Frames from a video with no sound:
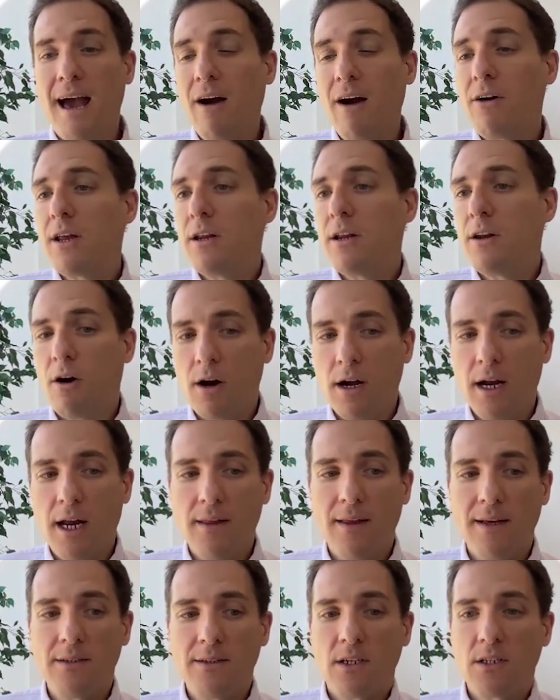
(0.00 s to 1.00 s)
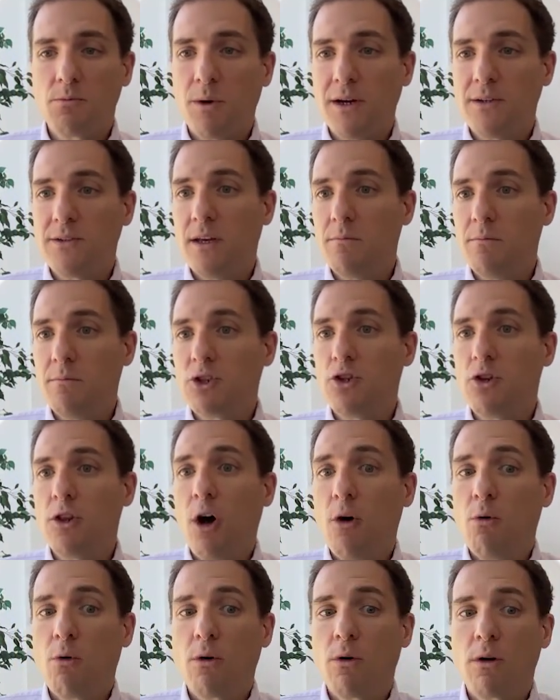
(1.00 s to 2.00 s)
how can an RNA that's expressed at much
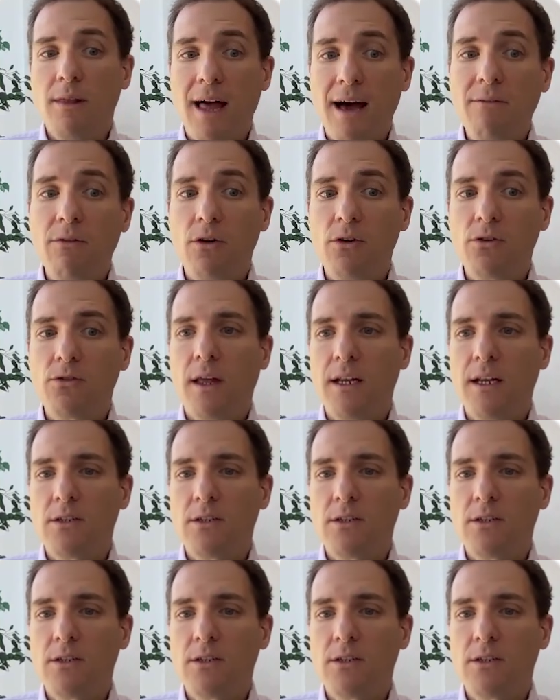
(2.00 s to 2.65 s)
lower levels